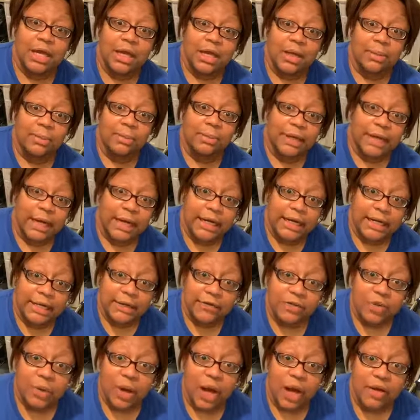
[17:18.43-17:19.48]
But I
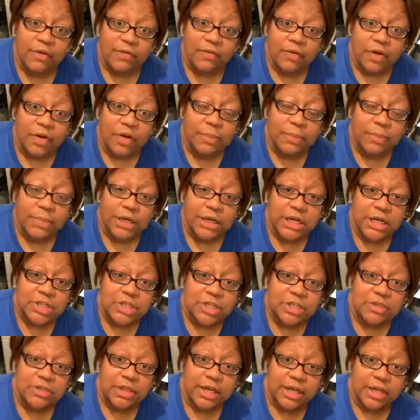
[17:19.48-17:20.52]
love you all very
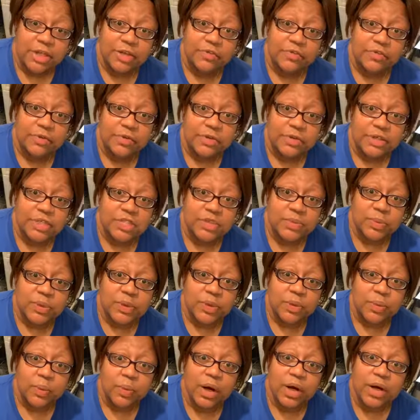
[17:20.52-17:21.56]
much, and thank you for the
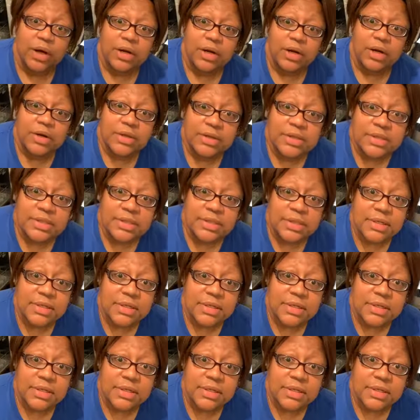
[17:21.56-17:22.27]
sweet words.